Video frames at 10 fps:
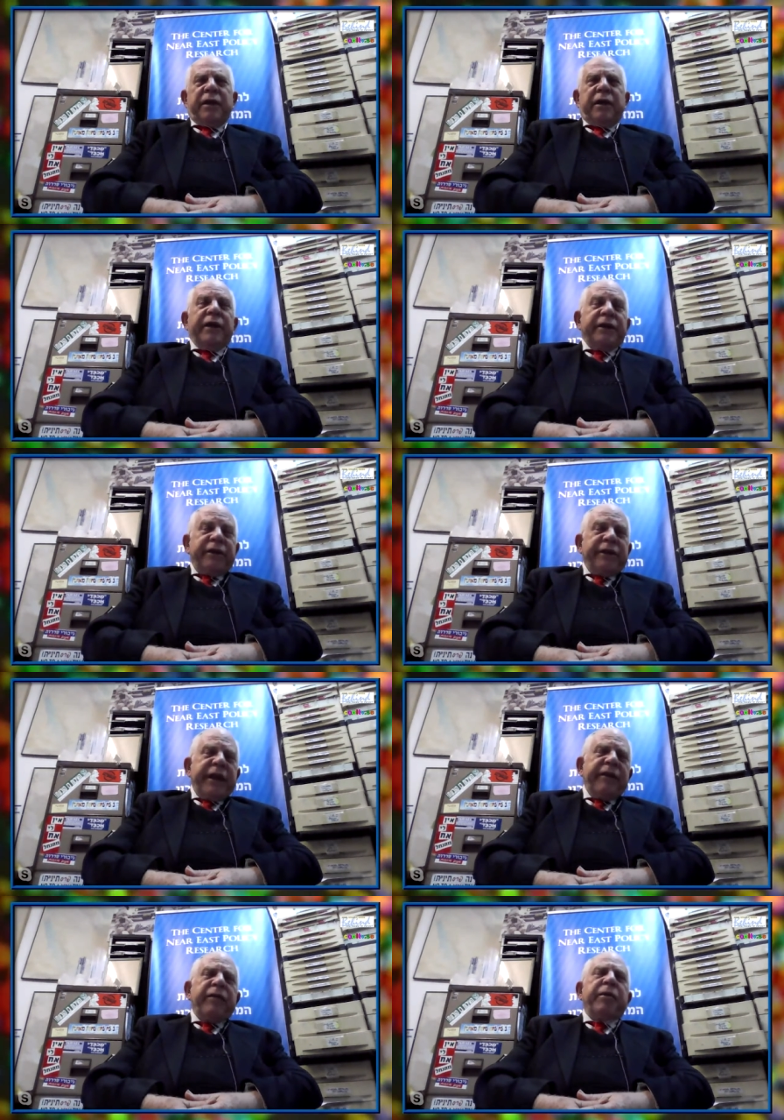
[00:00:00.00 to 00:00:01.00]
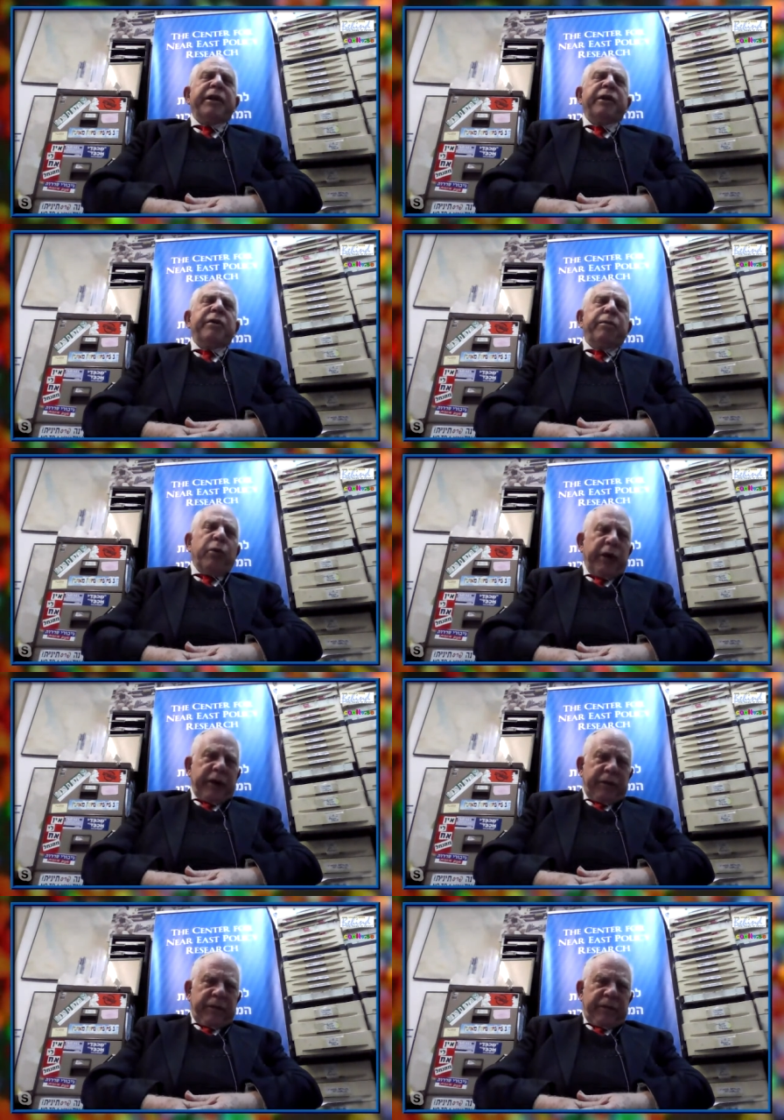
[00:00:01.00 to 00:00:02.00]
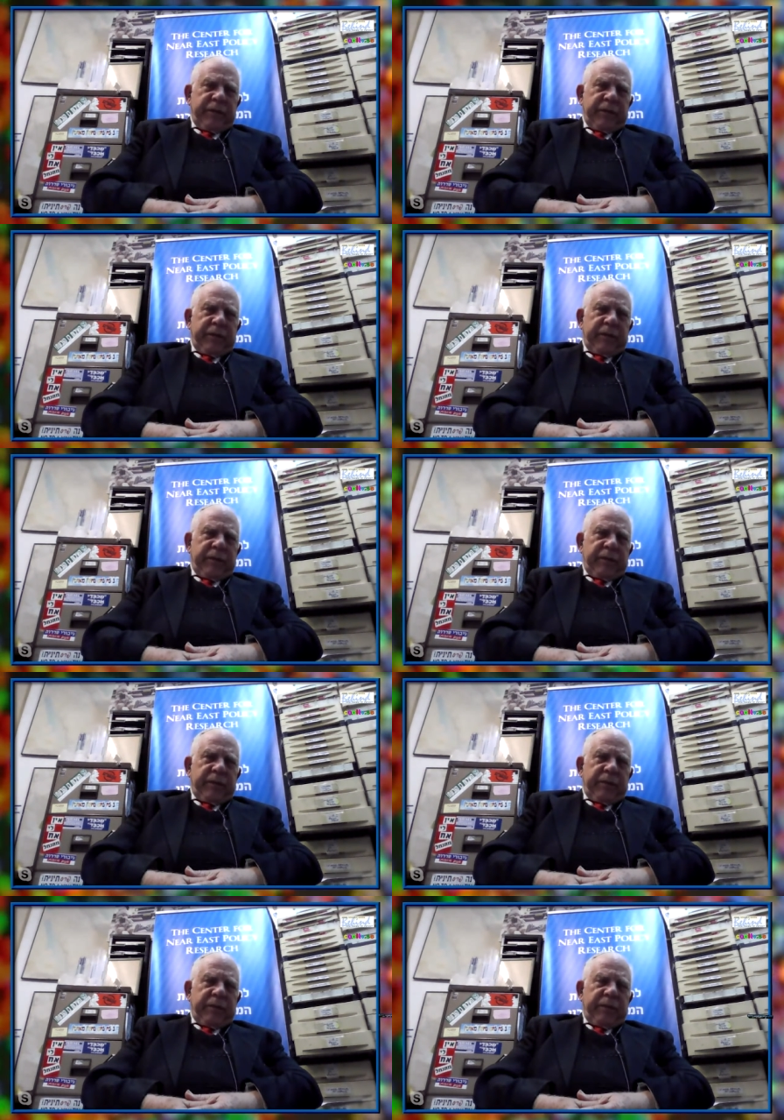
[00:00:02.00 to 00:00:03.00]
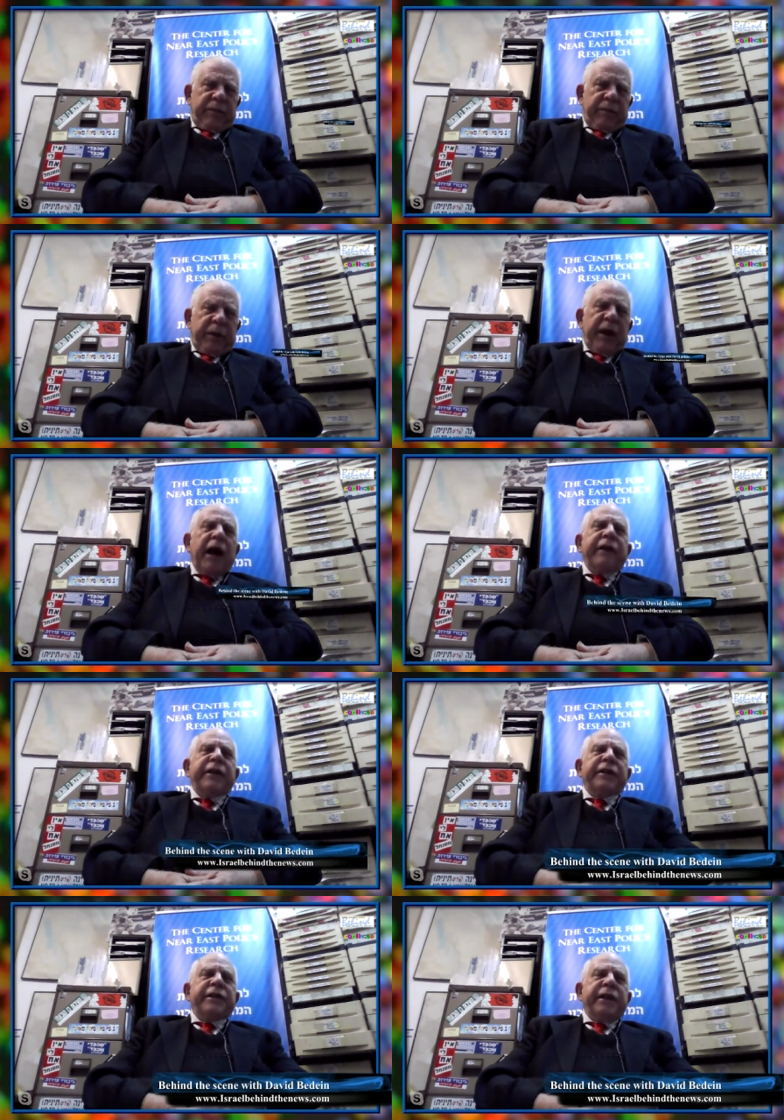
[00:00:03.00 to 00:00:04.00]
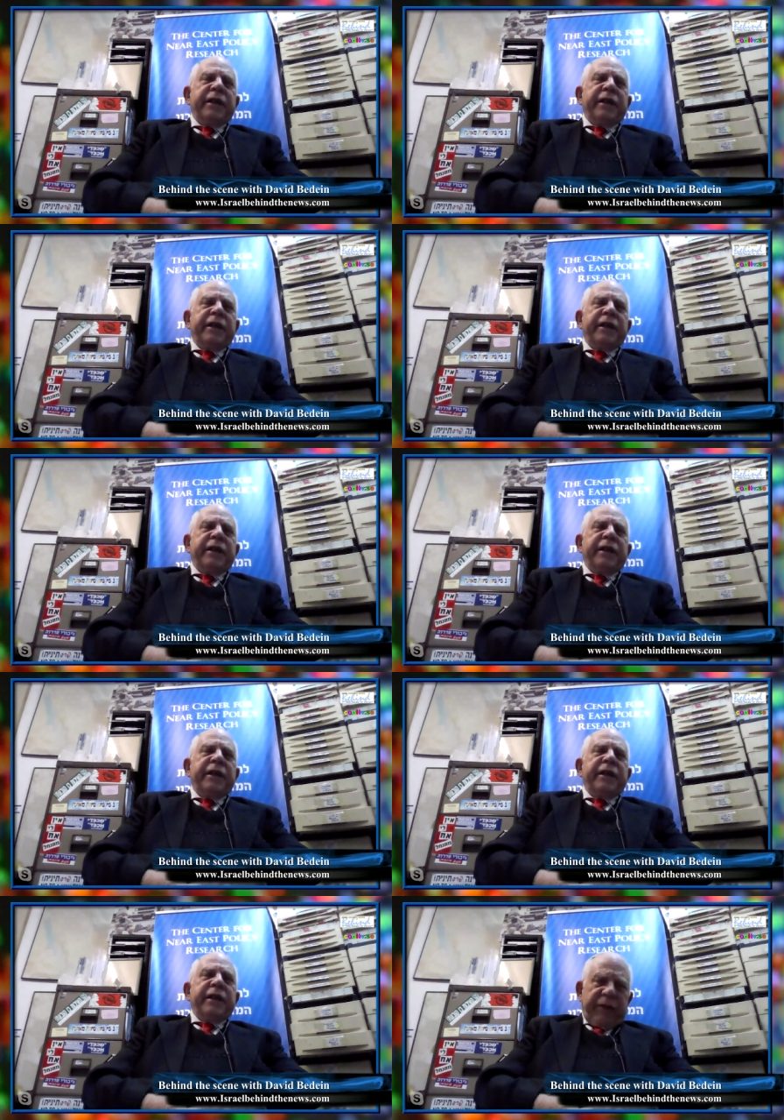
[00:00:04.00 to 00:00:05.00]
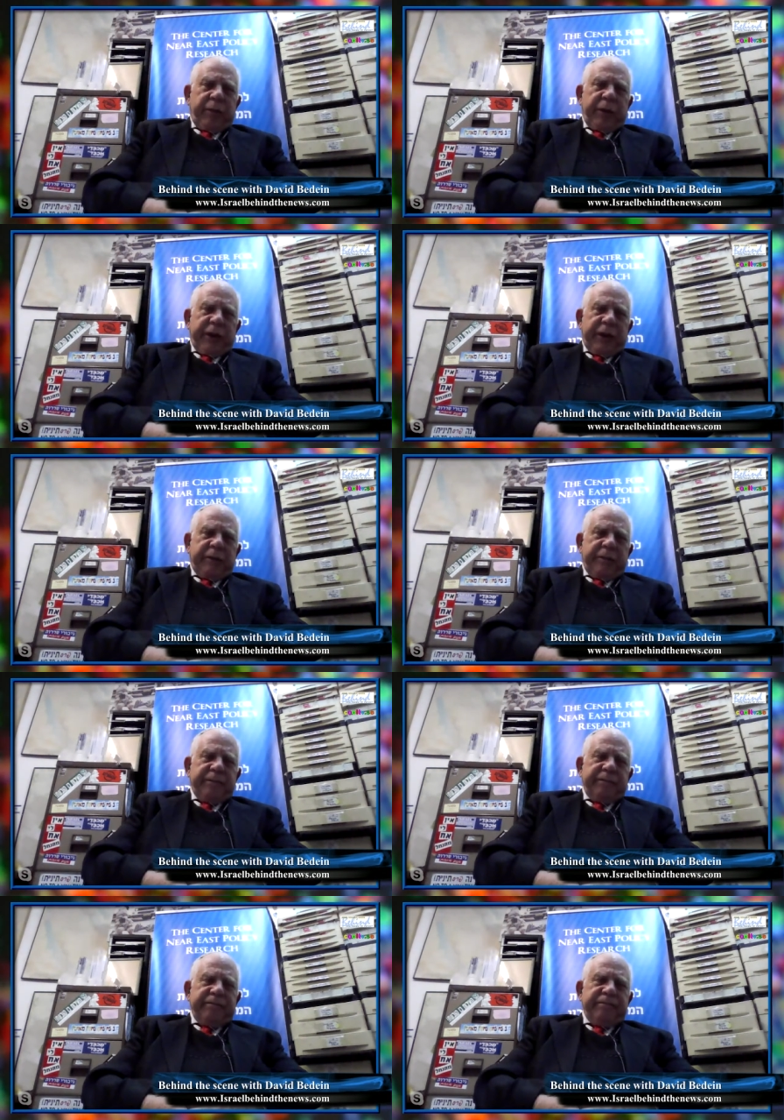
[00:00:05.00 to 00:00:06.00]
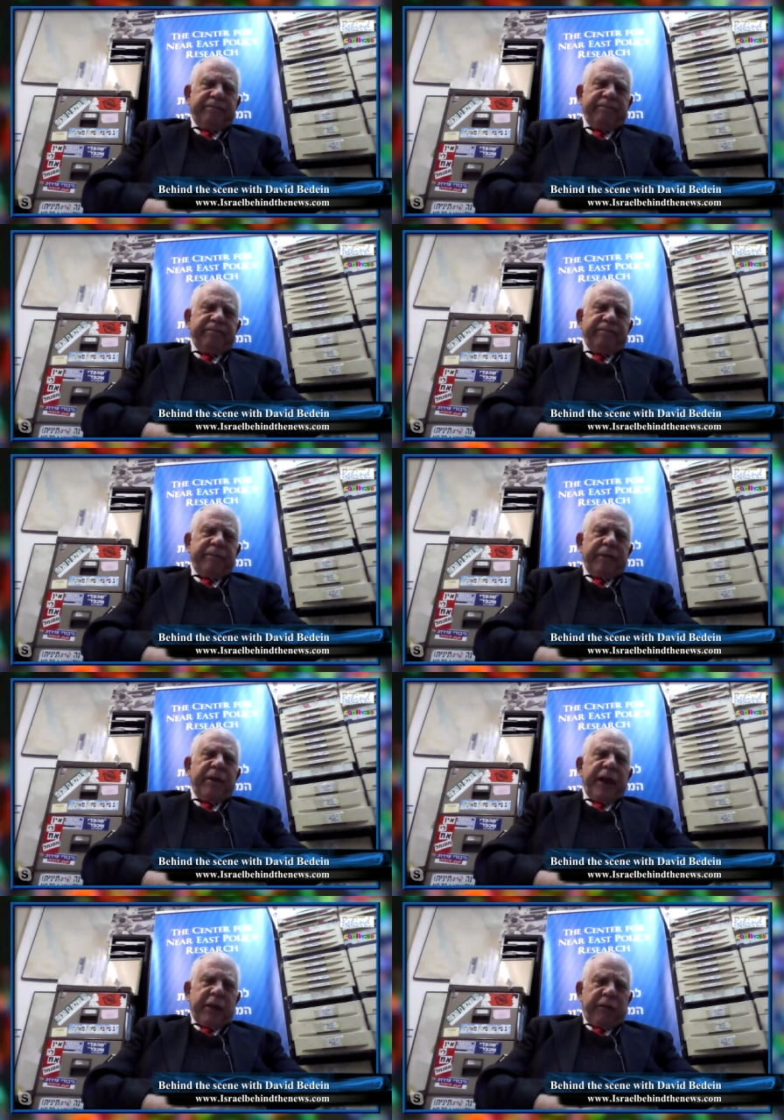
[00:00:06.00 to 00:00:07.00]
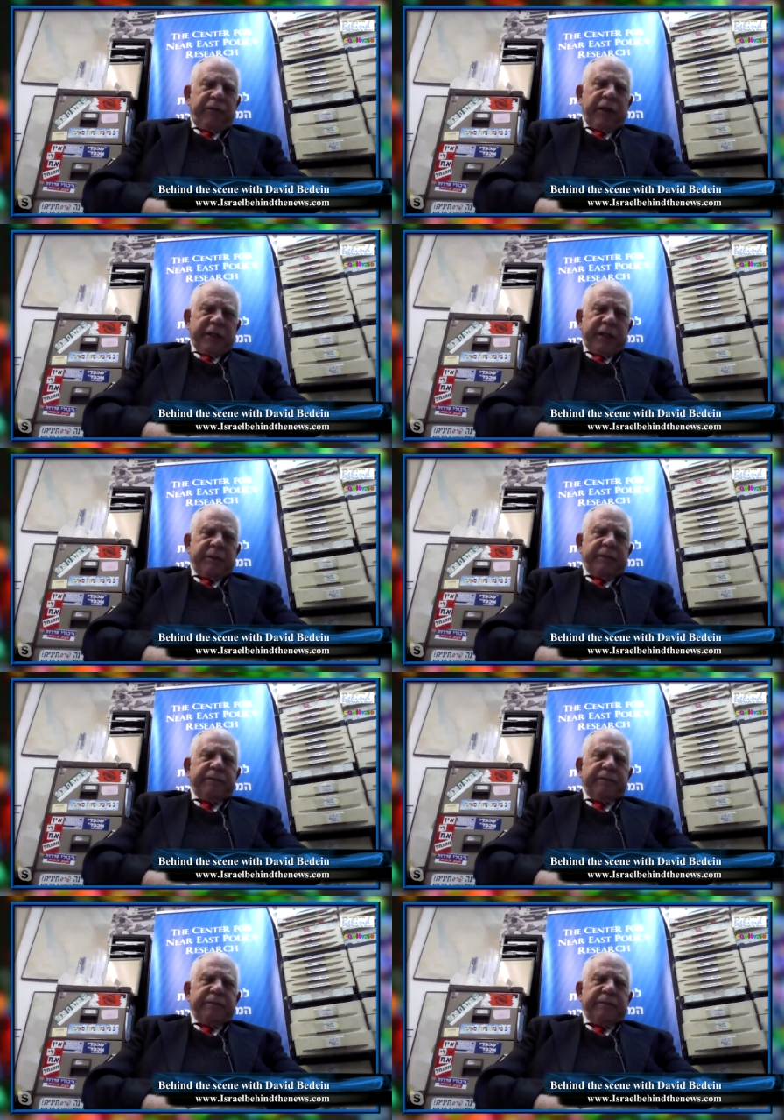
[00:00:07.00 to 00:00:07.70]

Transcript: This is David Bedein reporting. Behind the Scene with David Bedein. Thank you for listening.